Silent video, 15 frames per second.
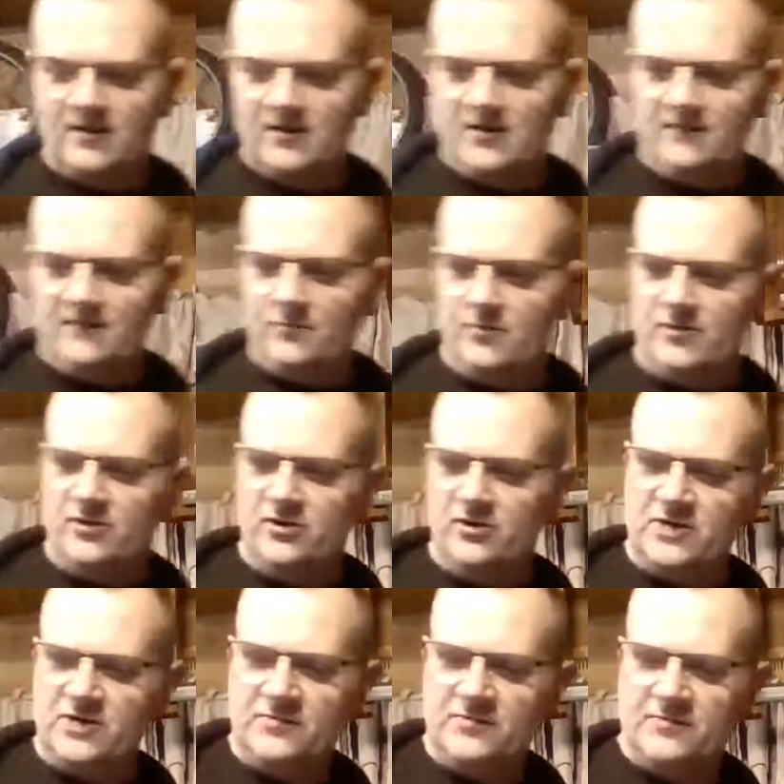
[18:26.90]
you know, if you want to
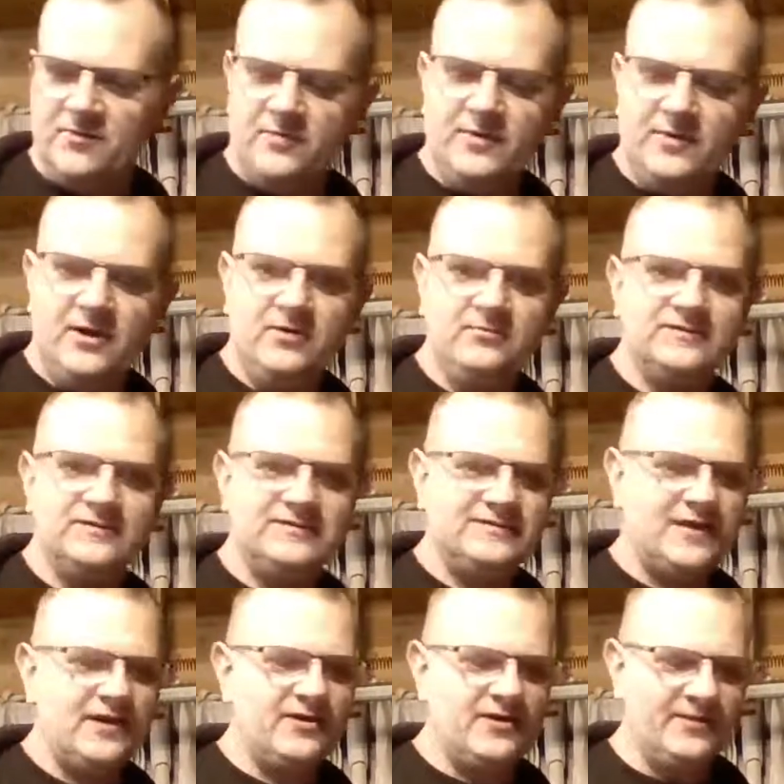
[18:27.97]
hook up a Bobo,
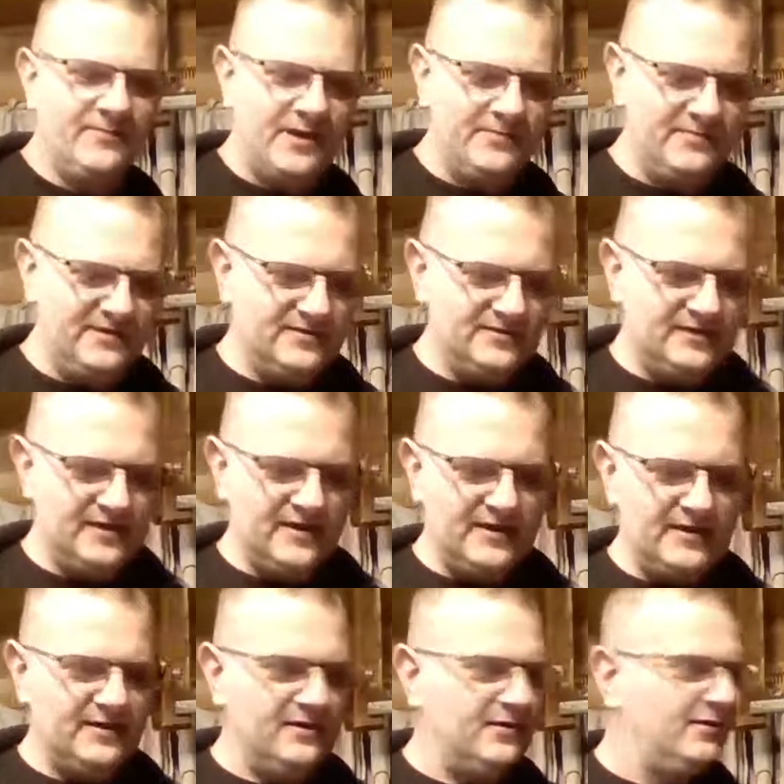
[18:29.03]
Saturday might be the
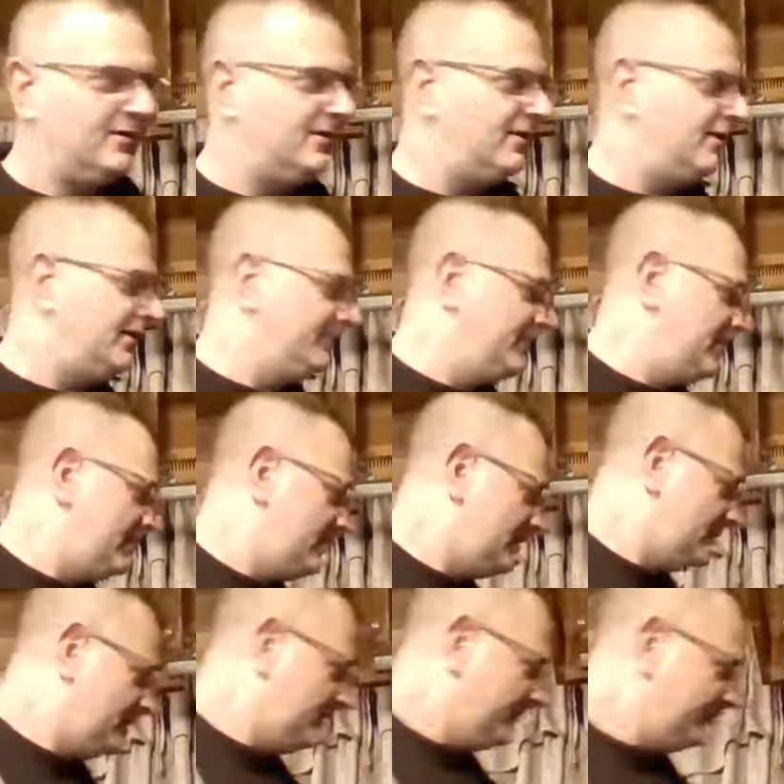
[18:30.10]
day. Um,
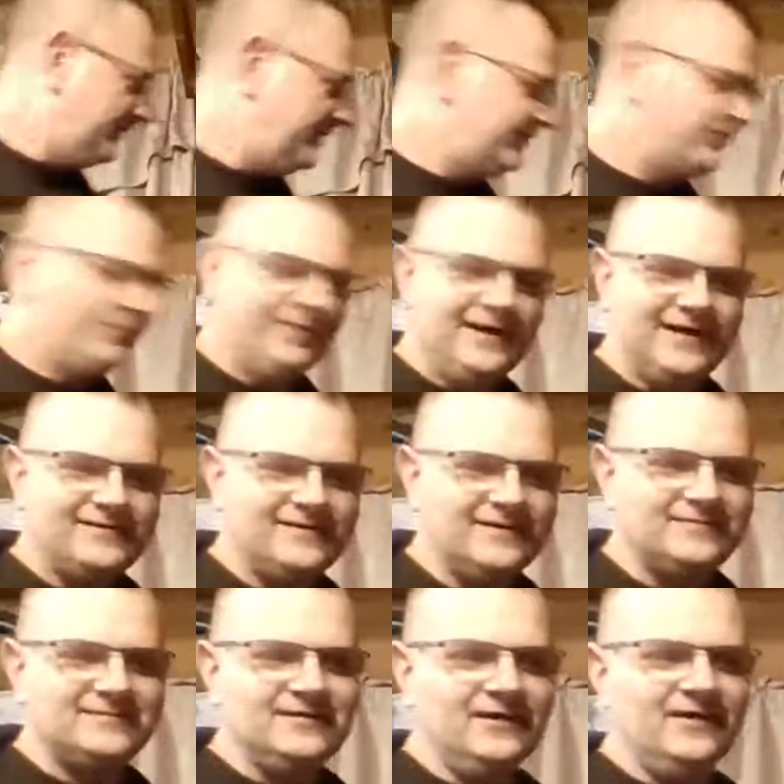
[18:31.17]
so yeah, so we got
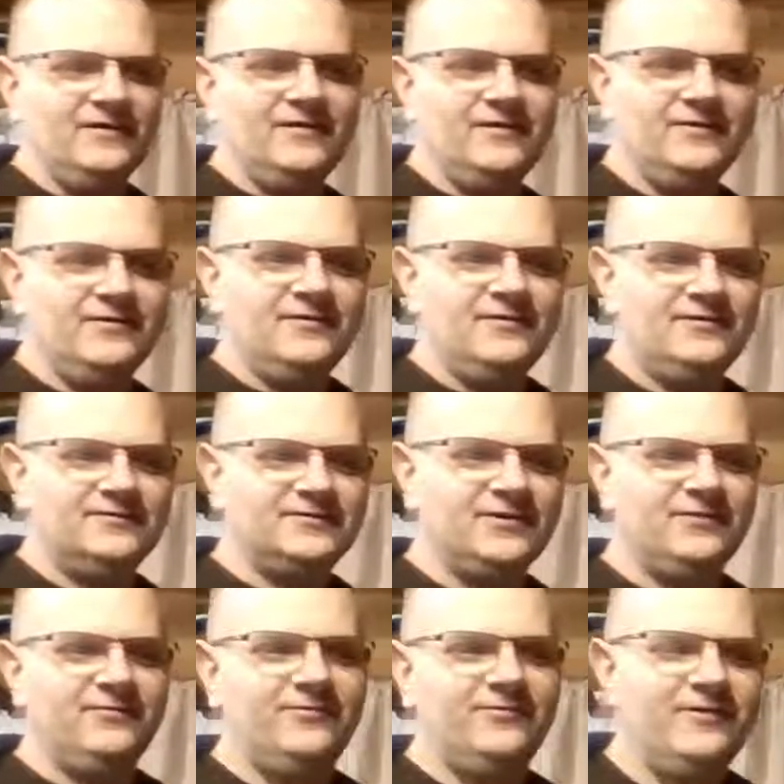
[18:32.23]
this done.
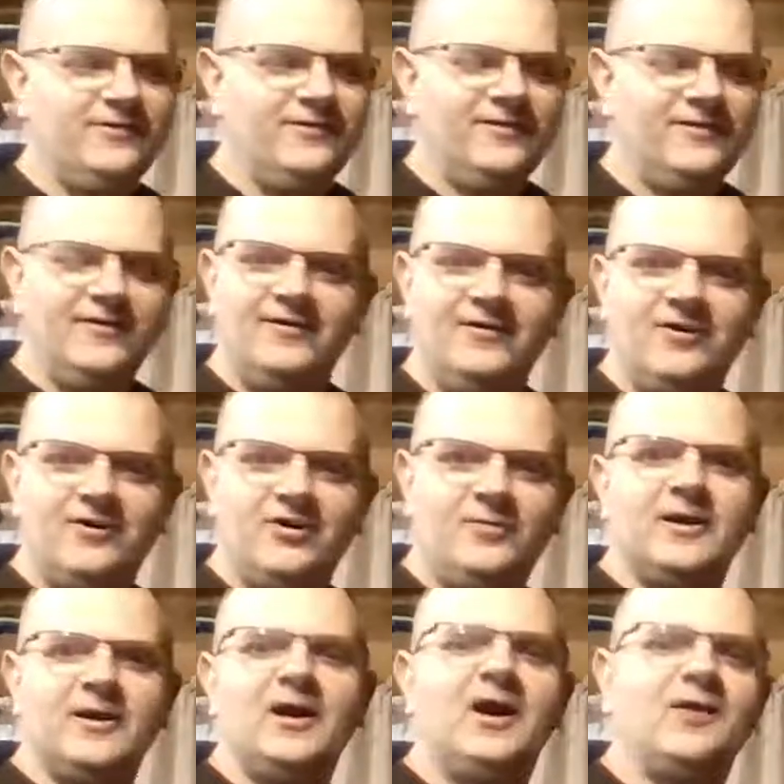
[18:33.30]
So, oh
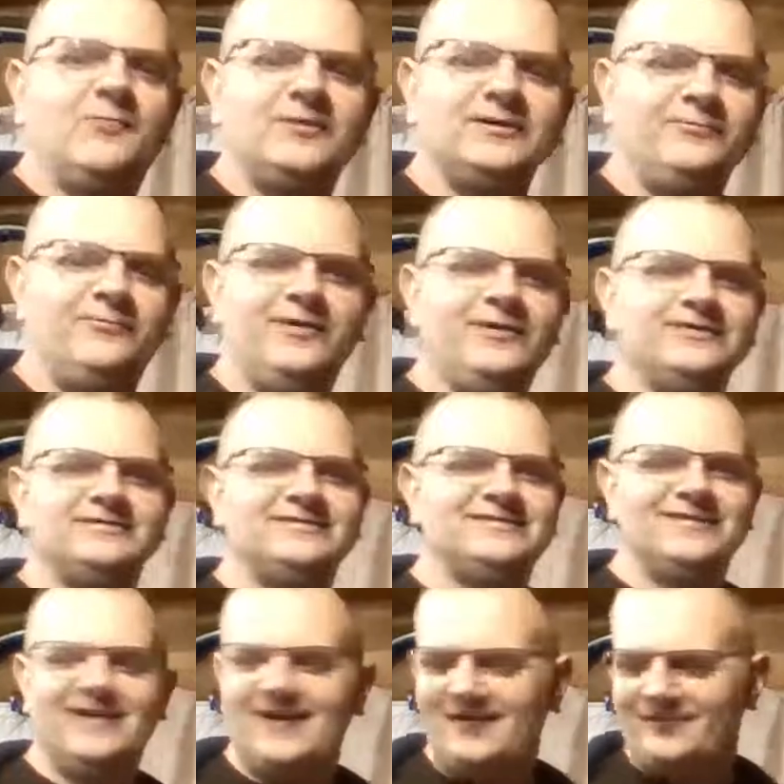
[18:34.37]
my God, what what else is
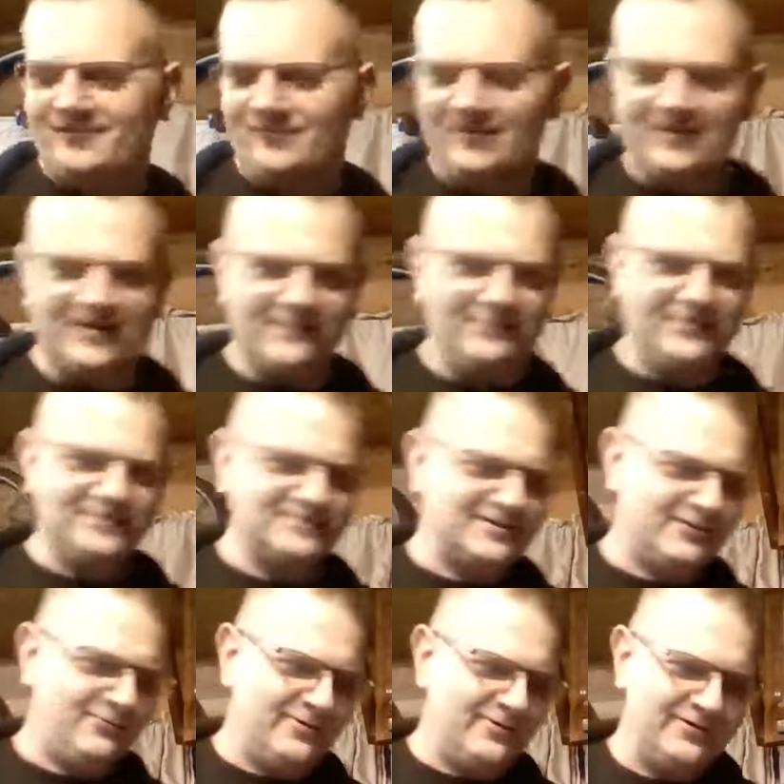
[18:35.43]
left? What did I, what else did
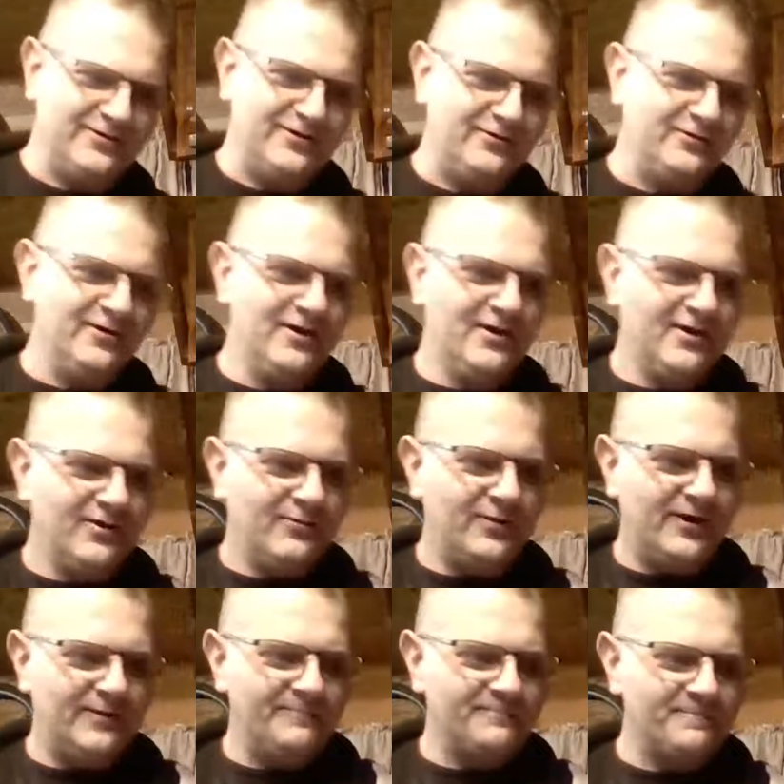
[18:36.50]
I want to do?
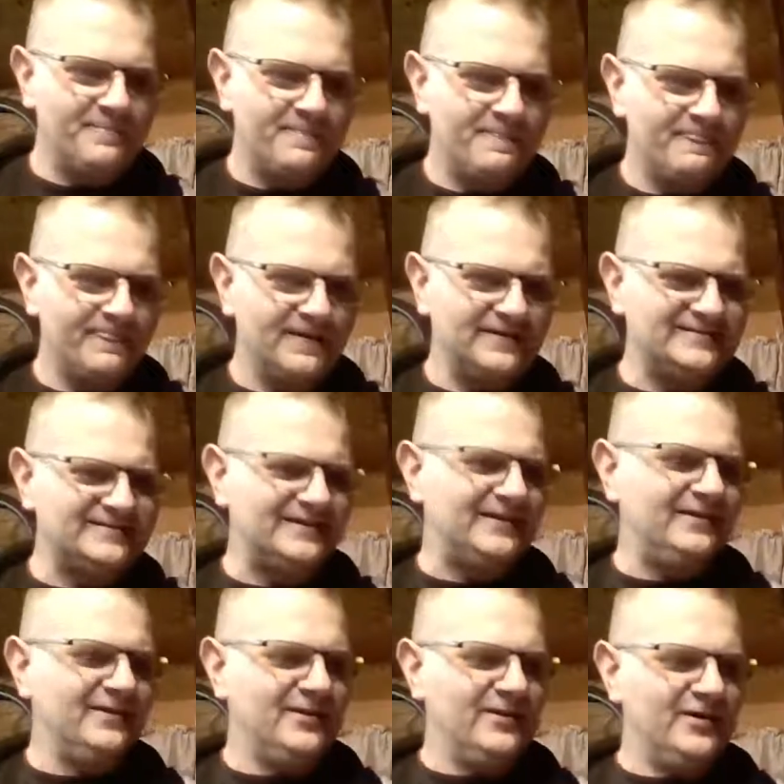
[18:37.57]
Well, let's
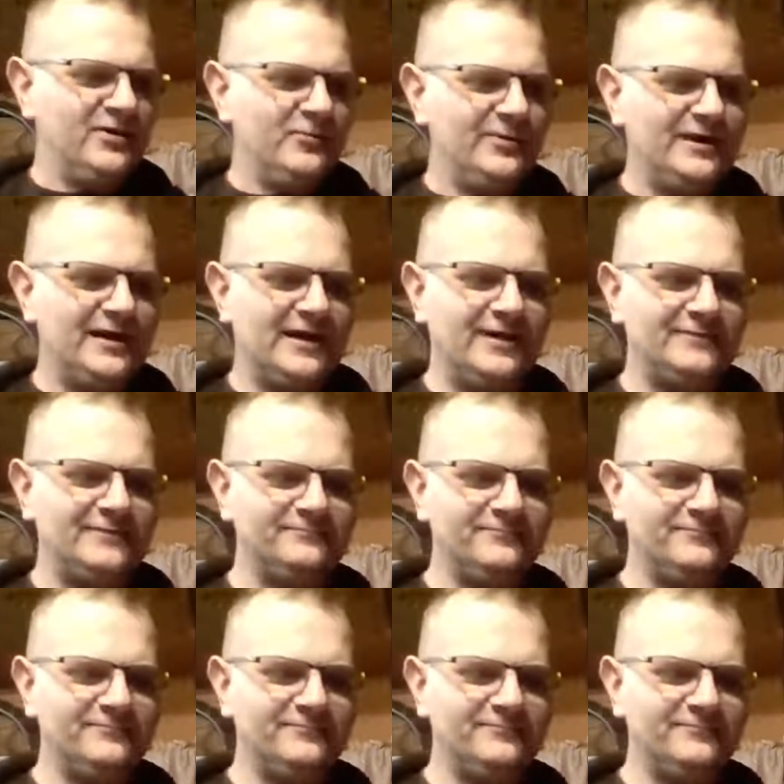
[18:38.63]
see. We got